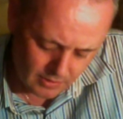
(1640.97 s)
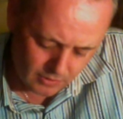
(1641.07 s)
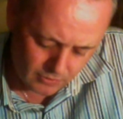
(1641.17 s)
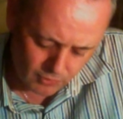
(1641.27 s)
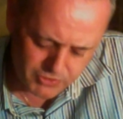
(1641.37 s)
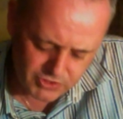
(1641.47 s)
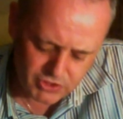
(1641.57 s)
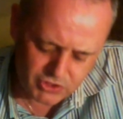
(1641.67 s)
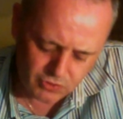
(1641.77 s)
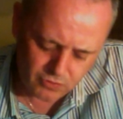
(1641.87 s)
Cross the
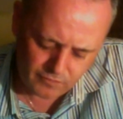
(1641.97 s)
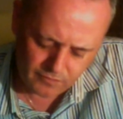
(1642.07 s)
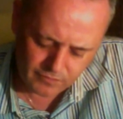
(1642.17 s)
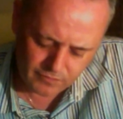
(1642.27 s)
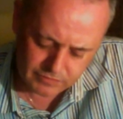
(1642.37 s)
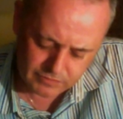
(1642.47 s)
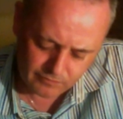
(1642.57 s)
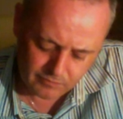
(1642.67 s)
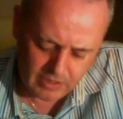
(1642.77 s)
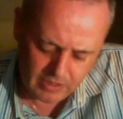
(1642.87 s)
shore front of
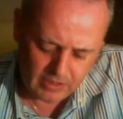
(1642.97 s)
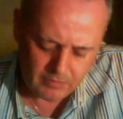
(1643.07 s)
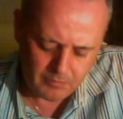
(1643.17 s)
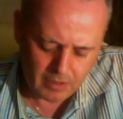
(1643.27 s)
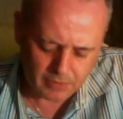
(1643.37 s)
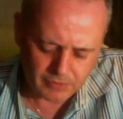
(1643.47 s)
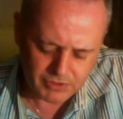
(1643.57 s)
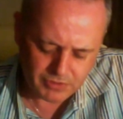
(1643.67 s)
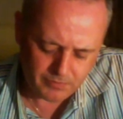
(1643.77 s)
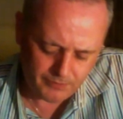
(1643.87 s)
me,
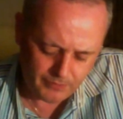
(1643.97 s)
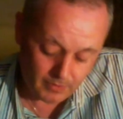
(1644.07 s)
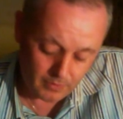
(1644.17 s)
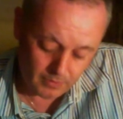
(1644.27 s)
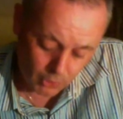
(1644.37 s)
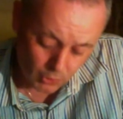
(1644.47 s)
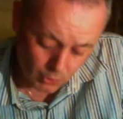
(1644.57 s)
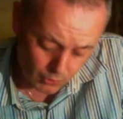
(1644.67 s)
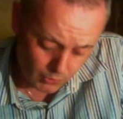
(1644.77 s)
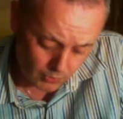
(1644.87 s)
Belcham,
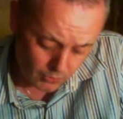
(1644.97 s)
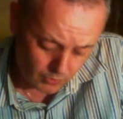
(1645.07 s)
your